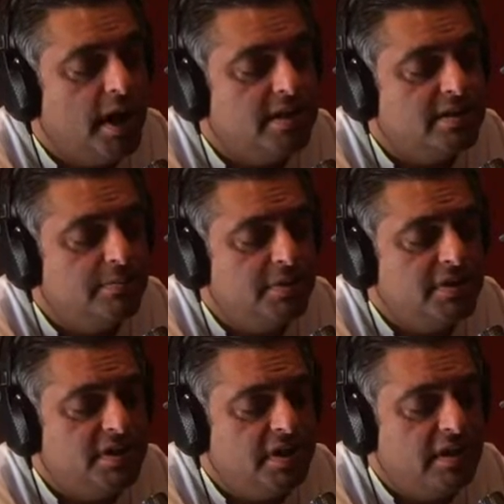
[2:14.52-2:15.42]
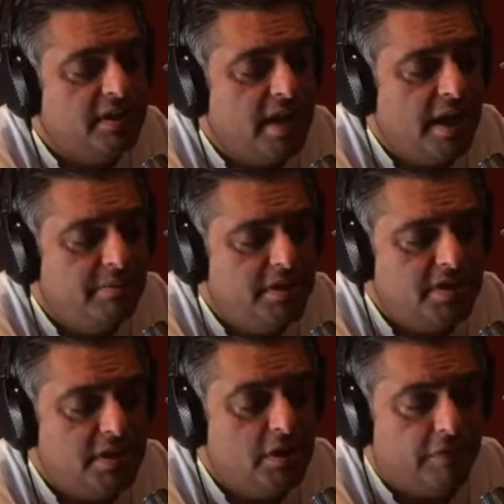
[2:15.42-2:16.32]
I simply say that the
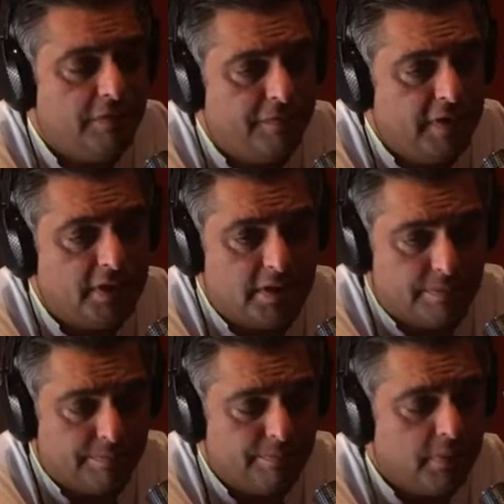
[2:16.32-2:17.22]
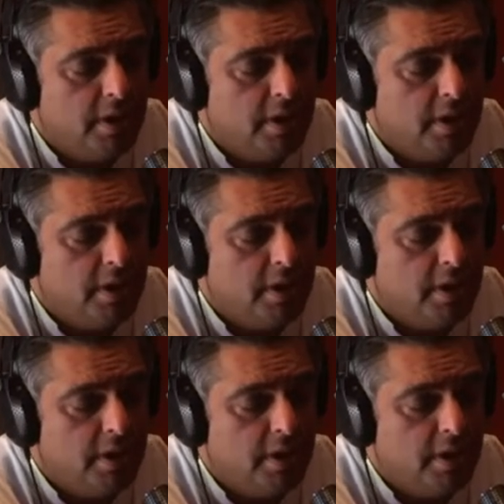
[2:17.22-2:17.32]
ABC of the victim